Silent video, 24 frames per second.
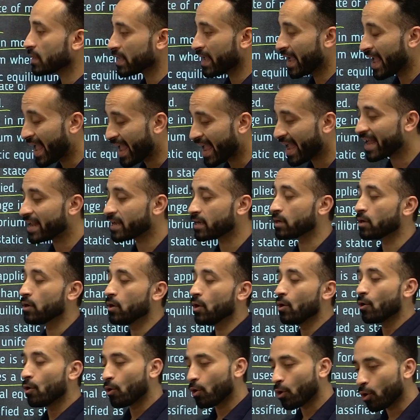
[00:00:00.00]
And
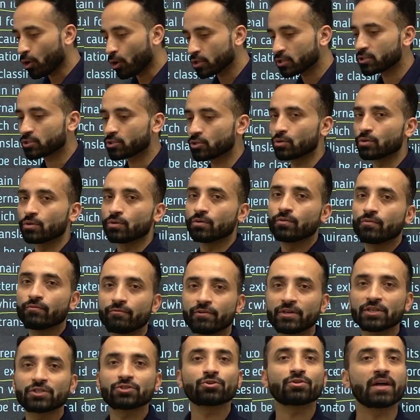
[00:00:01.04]
also we
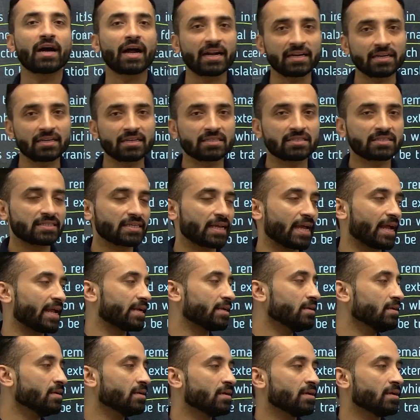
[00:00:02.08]
should understand